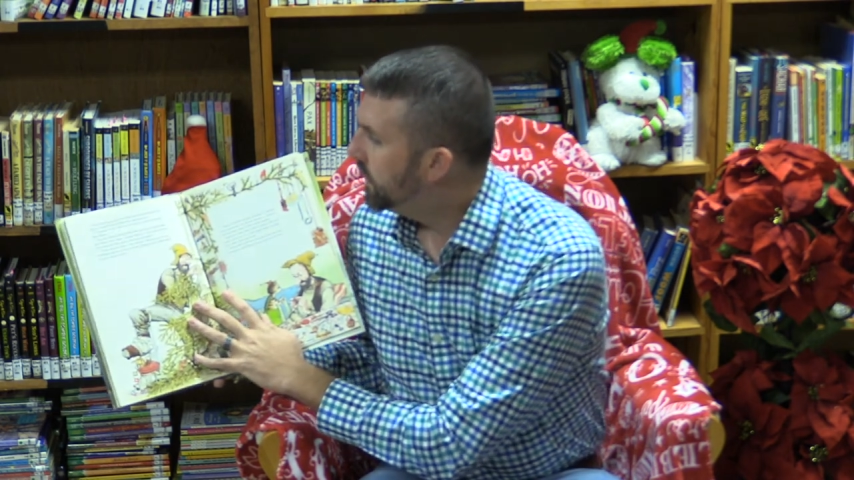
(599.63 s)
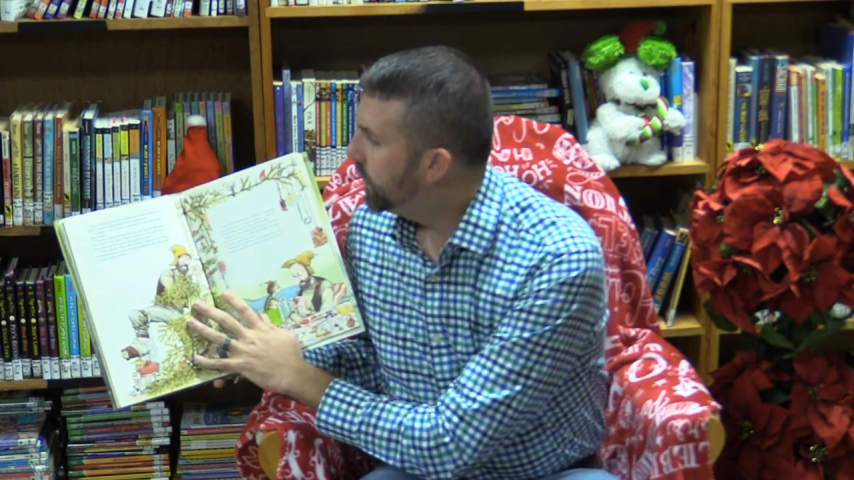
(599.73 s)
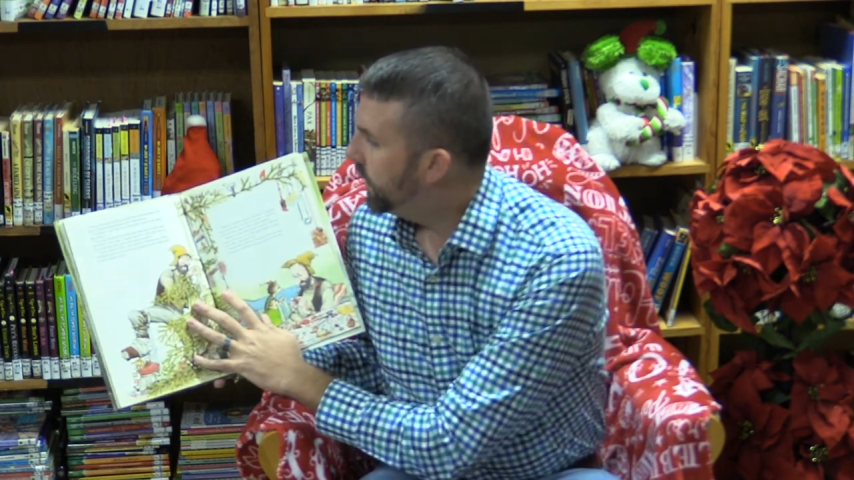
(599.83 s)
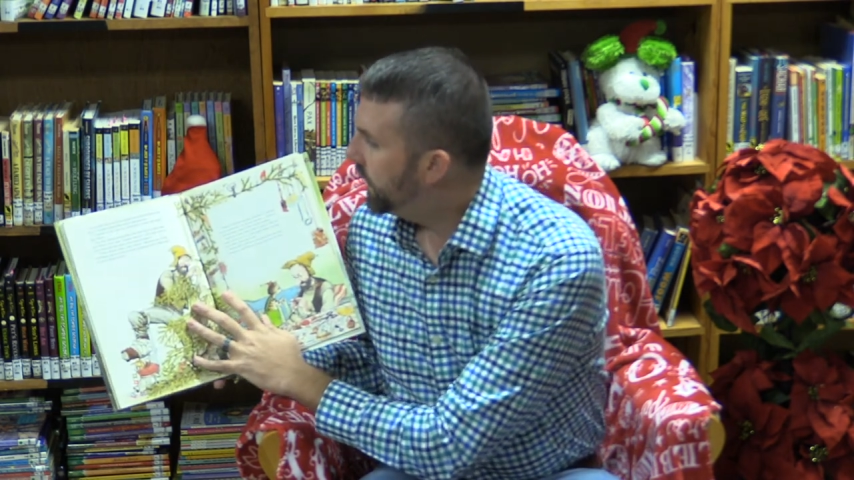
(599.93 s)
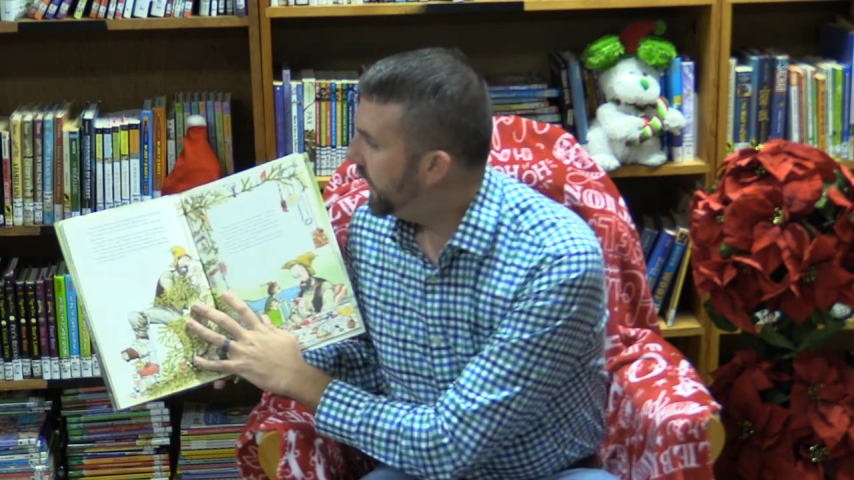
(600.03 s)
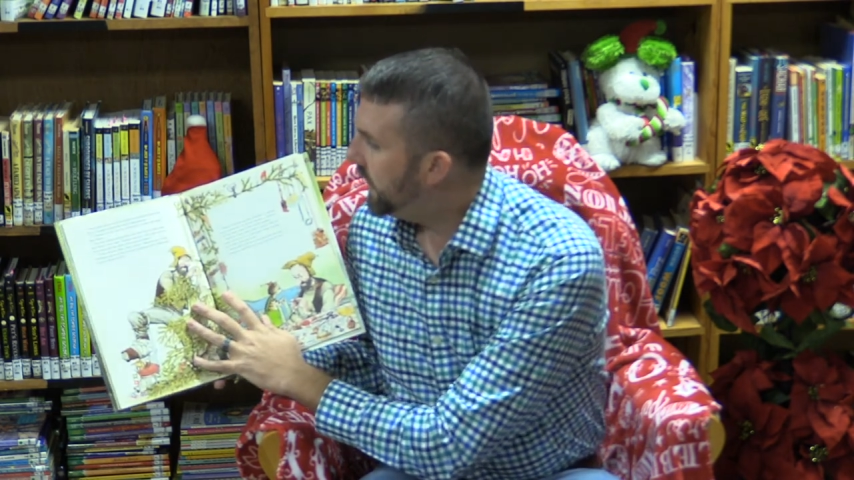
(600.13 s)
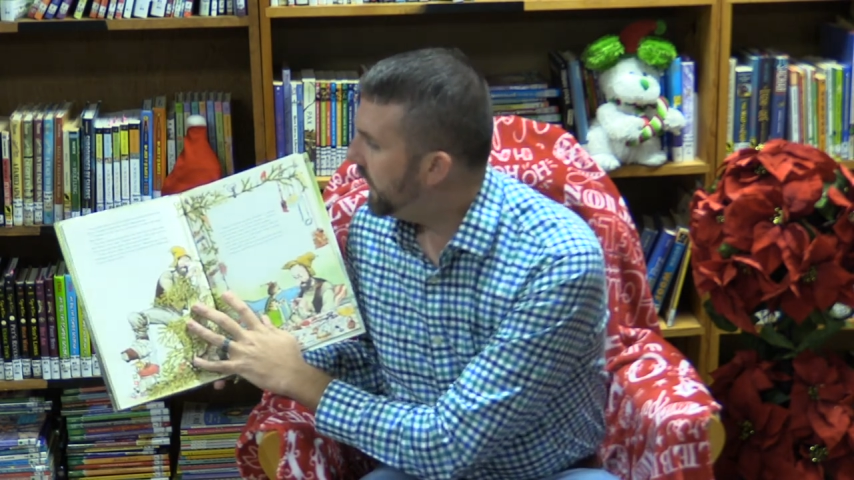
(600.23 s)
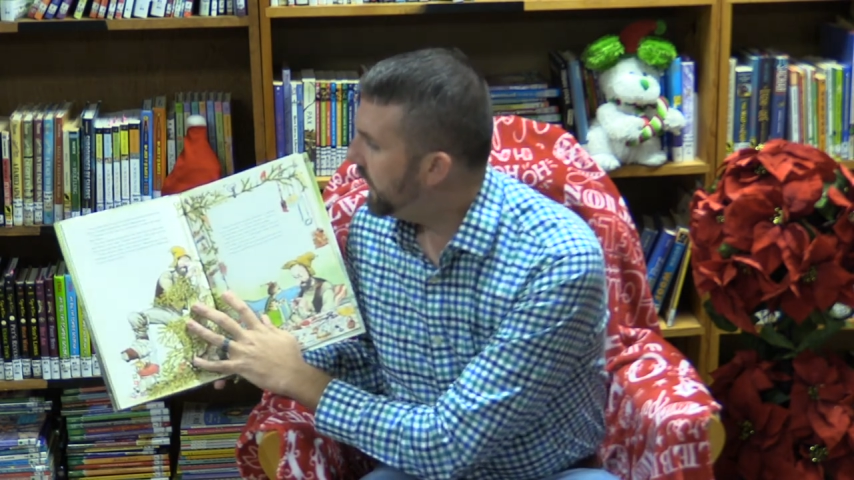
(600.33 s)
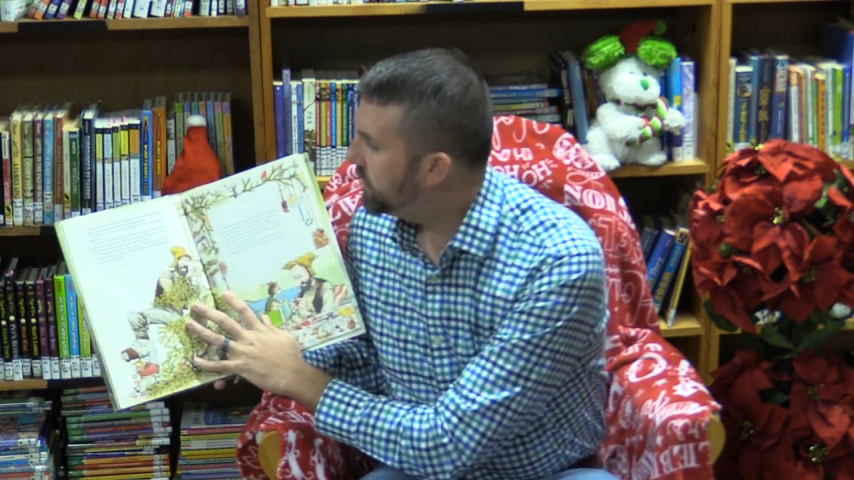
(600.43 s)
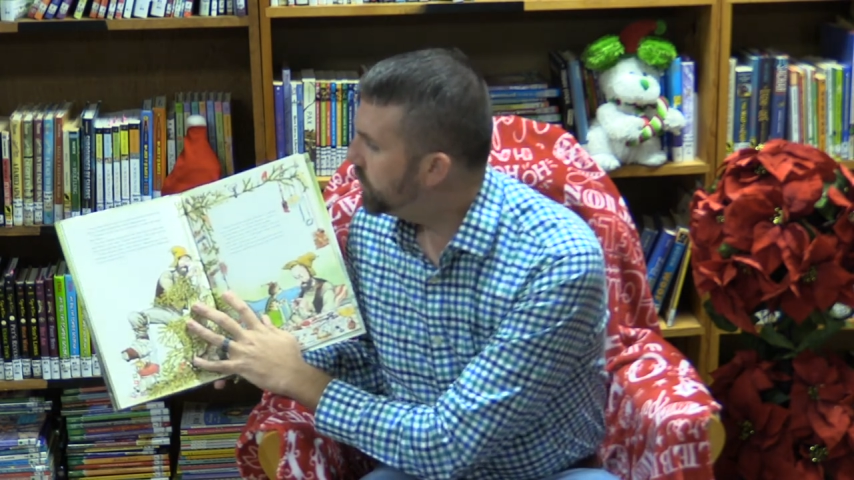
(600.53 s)
When they
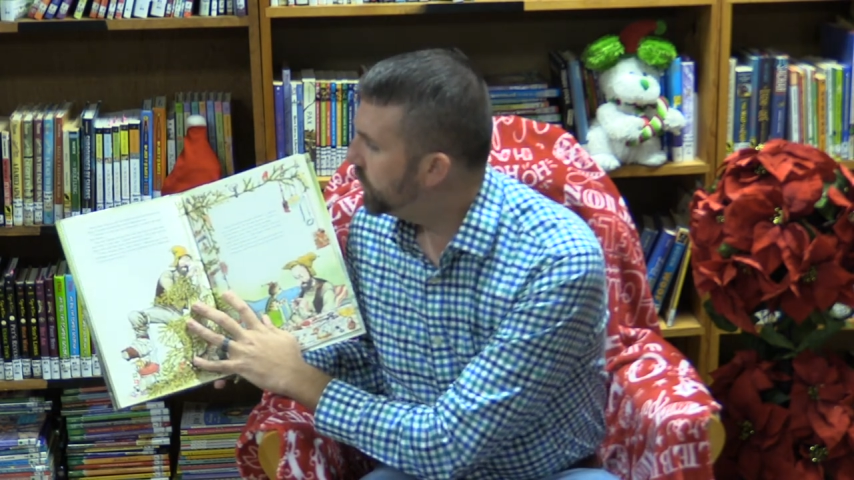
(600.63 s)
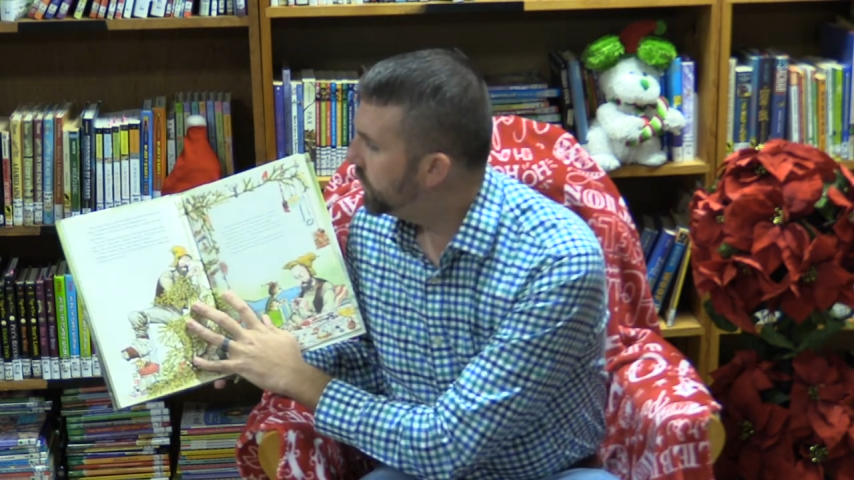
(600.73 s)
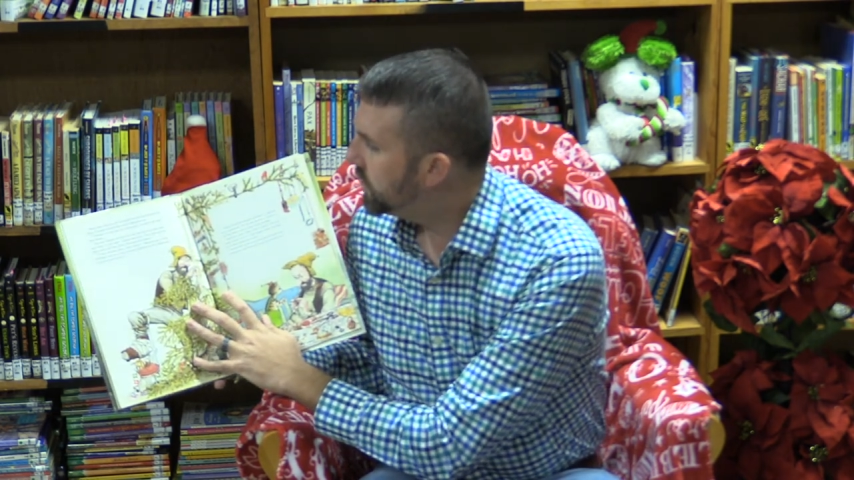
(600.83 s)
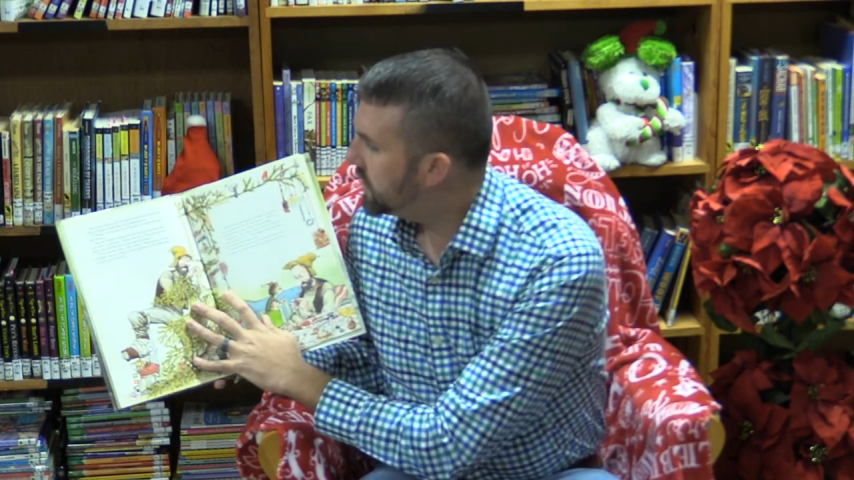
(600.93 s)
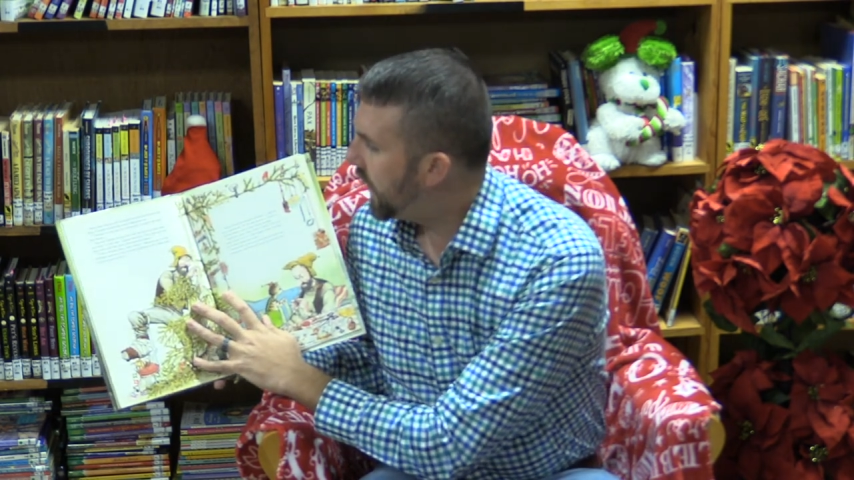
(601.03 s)
had put